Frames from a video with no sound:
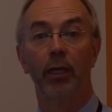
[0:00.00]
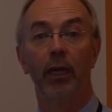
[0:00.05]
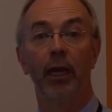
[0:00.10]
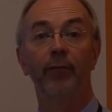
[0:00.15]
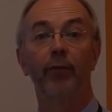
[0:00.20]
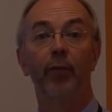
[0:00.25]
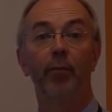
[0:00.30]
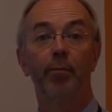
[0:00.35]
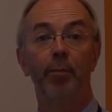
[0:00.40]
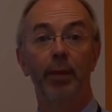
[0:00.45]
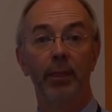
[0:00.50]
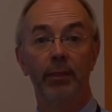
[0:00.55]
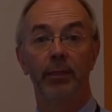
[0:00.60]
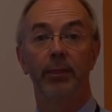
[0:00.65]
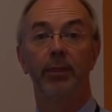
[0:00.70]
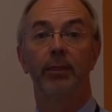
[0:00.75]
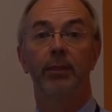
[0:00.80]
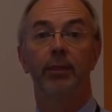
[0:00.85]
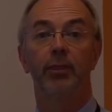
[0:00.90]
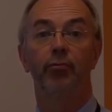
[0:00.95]
and for
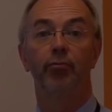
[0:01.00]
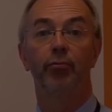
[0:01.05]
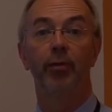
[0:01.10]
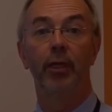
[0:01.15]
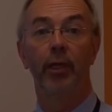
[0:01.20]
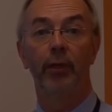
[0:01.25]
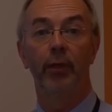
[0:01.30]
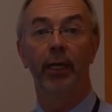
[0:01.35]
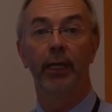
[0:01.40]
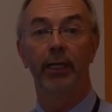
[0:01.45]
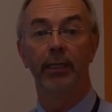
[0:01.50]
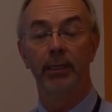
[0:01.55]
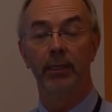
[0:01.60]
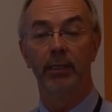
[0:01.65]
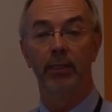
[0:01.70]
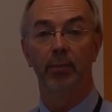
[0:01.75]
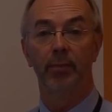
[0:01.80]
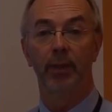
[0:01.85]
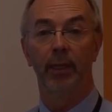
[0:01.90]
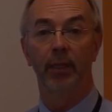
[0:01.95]
businesses
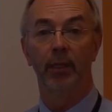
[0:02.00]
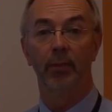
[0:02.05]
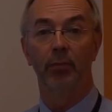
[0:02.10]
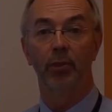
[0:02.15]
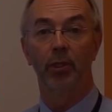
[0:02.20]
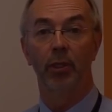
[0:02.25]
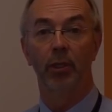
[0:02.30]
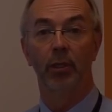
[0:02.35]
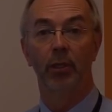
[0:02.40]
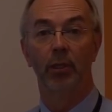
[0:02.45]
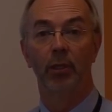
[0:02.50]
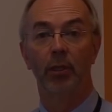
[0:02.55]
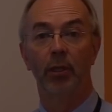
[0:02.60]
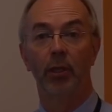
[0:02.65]
relocating to Buckinghamshire.